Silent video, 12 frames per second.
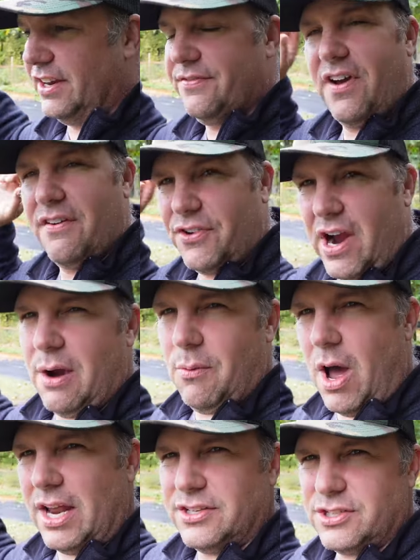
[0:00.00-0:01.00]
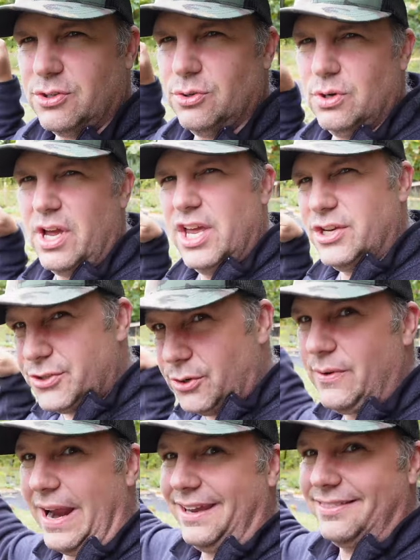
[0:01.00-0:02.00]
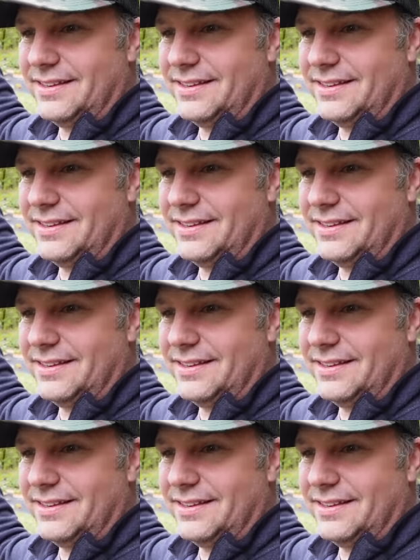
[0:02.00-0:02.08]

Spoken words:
and if ever I want to direct